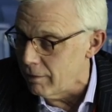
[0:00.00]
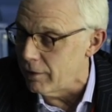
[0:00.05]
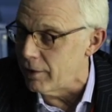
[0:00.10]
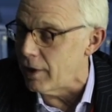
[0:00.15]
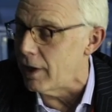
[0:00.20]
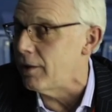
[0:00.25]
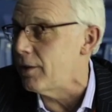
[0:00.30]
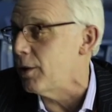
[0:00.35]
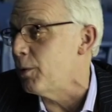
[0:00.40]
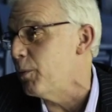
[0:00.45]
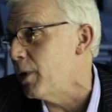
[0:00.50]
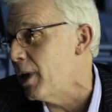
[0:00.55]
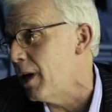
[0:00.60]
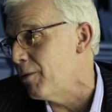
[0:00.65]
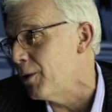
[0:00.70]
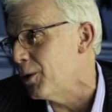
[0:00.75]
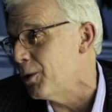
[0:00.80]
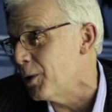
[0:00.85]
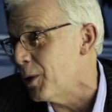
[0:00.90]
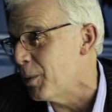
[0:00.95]
They think we
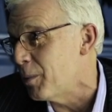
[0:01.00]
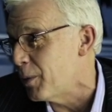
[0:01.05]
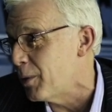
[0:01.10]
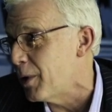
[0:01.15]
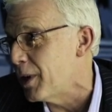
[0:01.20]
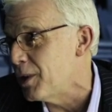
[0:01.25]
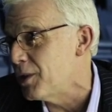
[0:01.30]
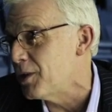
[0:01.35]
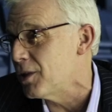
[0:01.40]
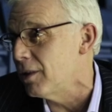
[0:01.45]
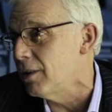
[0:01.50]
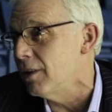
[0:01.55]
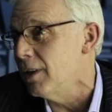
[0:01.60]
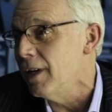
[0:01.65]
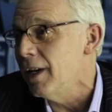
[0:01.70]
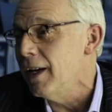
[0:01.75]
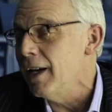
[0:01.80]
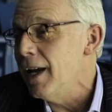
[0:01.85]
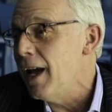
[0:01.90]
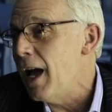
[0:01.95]
have a good operation.
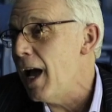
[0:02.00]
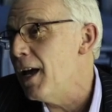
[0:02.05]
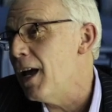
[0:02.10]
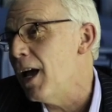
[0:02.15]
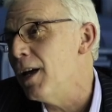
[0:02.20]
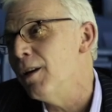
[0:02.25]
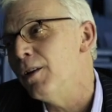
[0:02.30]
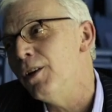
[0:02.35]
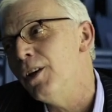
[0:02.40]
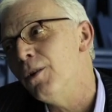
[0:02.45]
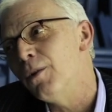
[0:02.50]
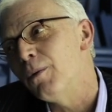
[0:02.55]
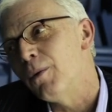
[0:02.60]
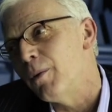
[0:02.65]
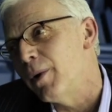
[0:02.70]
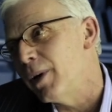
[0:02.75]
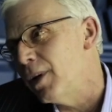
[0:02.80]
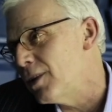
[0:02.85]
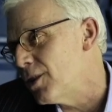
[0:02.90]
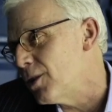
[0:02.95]
And you know what,
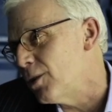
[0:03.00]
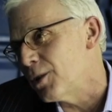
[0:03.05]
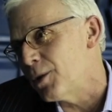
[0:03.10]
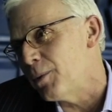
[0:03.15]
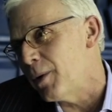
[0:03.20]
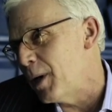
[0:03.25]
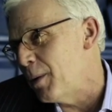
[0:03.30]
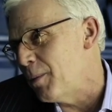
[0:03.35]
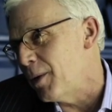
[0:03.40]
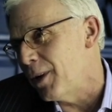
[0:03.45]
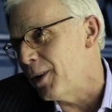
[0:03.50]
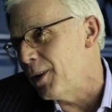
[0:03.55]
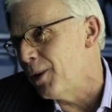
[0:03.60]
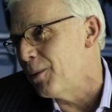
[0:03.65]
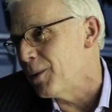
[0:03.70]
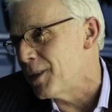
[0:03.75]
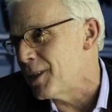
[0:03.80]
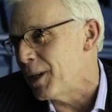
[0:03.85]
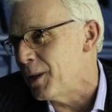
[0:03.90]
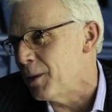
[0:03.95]
when you talk to anybody, they
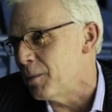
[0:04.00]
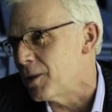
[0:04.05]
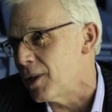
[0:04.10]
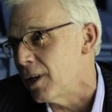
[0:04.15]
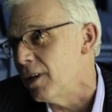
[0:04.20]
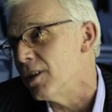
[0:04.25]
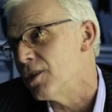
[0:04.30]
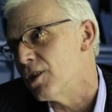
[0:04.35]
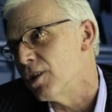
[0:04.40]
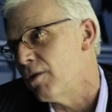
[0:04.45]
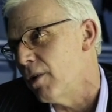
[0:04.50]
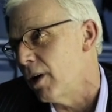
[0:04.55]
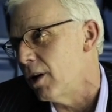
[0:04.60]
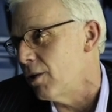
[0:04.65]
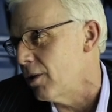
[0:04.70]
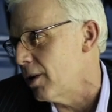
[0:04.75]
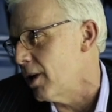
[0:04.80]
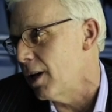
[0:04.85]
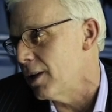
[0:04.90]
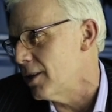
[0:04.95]
always end up saying it's a great
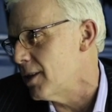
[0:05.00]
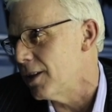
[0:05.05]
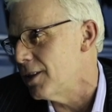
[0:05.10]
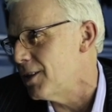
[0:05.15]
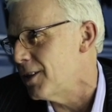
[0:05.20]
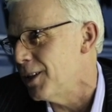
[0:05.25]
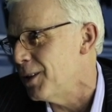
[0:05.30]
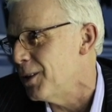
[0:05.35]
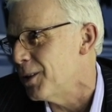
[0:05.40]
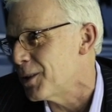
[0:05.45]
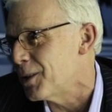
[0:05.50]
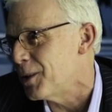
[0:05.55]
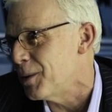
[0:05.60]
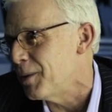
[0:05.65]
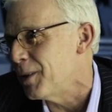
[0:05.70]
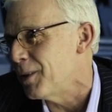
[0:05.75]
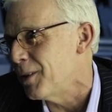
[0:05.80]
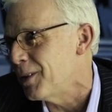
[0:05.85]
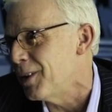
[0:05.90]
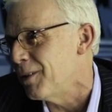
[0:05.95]
organisation in
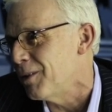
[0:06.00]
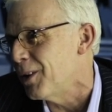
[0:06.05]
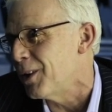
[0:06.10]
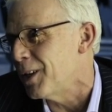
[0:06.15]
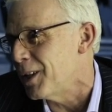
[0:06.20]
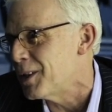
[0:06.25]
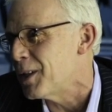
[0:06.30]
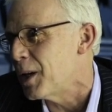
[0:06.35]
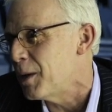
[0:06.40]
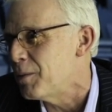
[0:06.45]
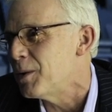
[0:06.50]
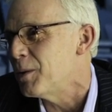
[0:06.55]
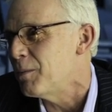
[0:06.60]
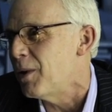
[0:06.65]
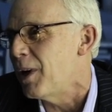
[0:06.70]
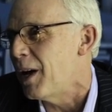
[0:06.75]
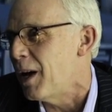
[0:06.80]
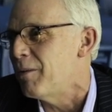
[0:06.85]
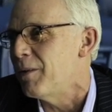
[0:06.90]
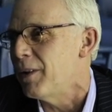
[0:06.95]
Nottingham. They've got it taped and
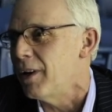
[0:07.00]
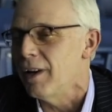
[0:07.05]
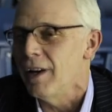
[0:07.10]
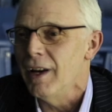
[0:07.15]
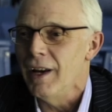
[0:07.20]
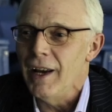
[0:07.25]
what have you.